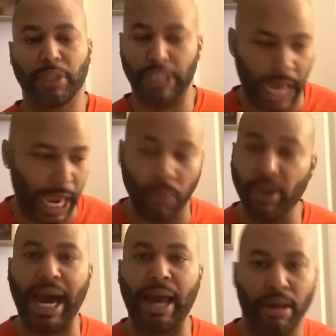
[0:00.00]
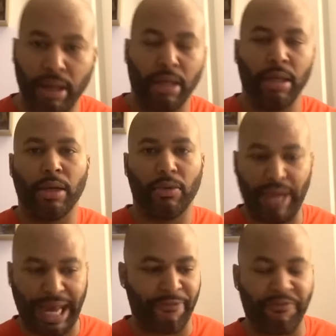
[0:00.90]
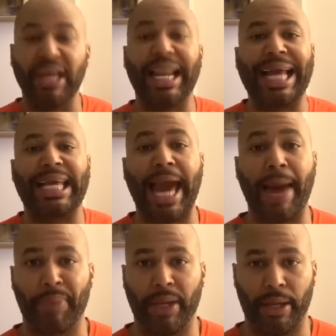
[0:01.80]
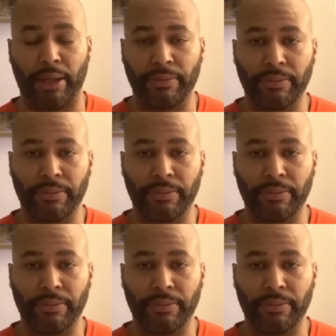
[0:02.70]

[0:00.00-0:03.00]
Yeah, we gotta fill that gap in.